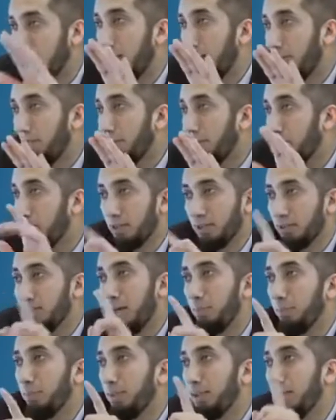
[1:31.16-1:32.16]
A kafir does
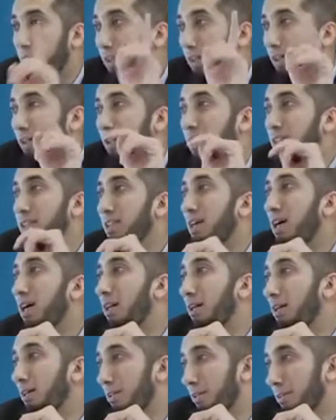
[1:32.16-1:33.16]
not believe that Allah is
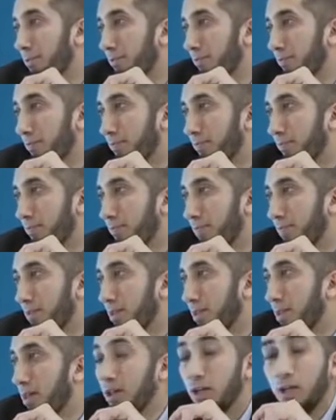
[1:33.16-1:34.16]

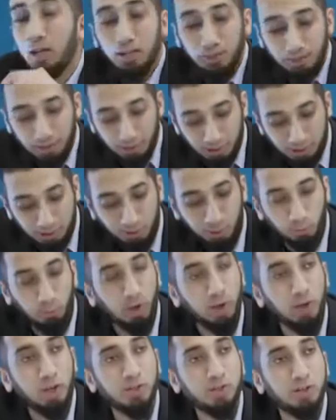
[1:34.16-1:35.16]
khaliq. These are the
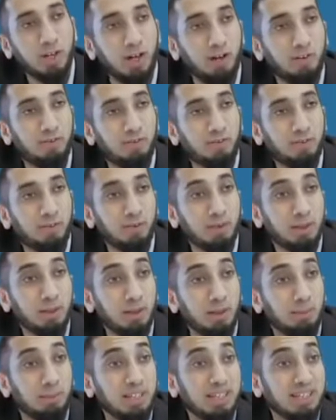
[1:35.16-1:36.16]
words of
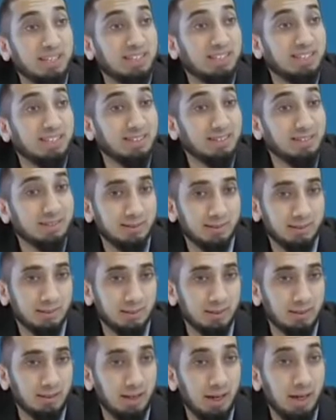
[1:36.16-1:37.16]
Iblis.
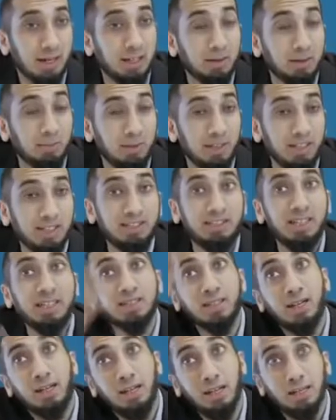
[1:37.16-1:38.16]
And Iblis
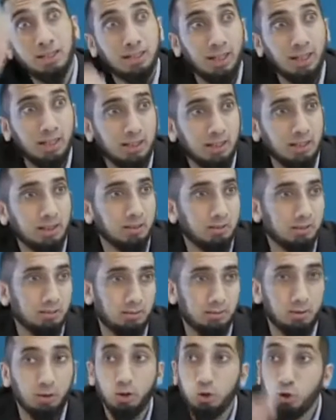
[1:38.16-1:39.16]
says, khalaqtani.
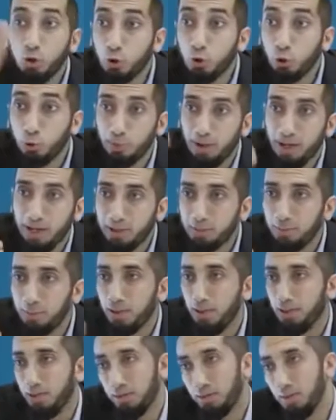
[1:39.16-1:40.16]
You made
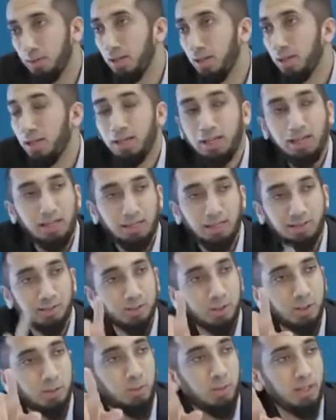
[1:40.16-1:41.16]
me. He
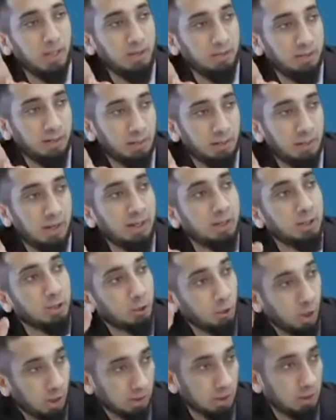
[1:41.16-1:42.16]
doesn't just believe in Allah,
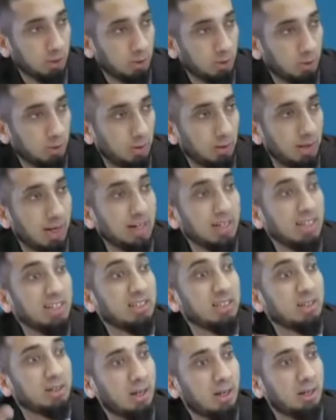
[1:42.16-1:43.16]
he's talking to Allah and
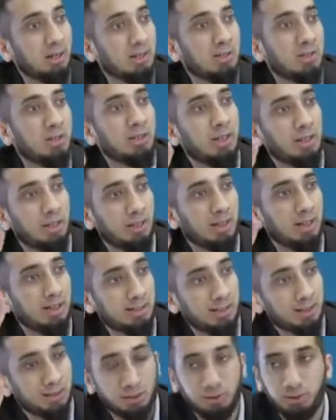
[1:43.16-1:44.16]
he's acknowledging that
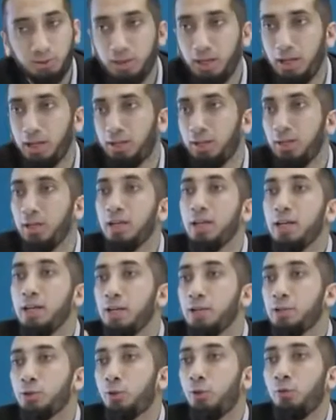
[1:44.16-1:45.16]
Allah is his creator.
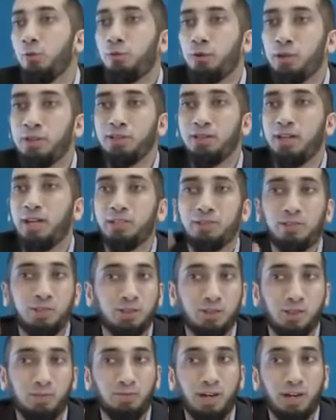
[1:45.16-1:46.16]
His kufr is not
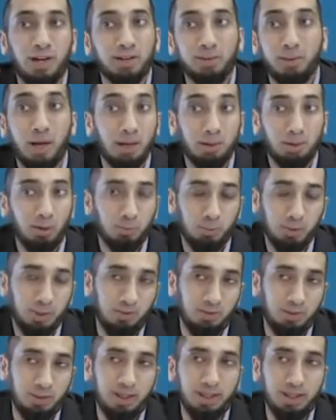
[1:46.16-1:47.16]
just of I don't
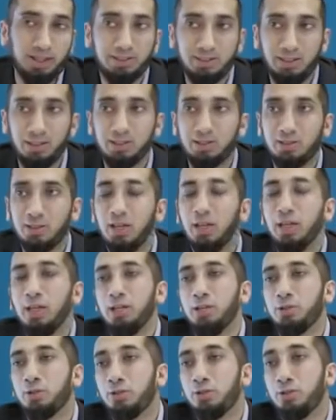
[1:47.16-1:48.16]
believe Allah exists.
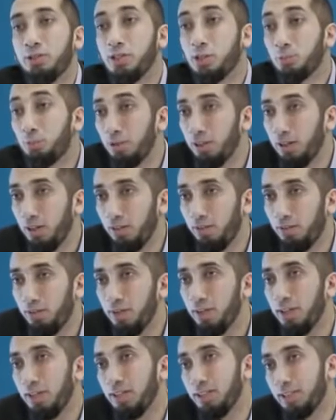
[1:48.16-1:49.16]
His
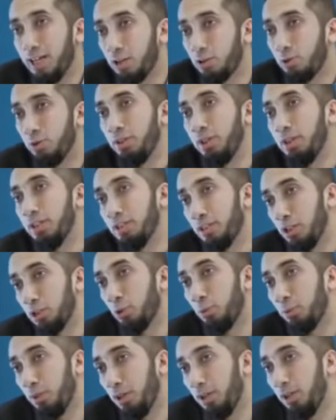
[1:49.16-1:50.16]
disbelief is actually his
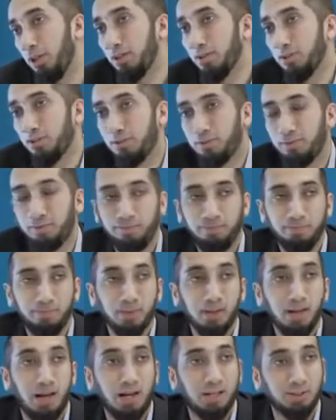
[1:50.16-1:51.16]
disobedience.
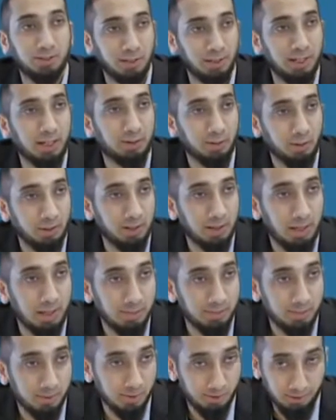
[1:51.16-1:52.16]
I'll say that 3
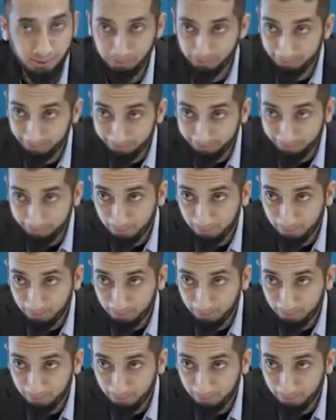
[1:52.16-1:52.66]
times.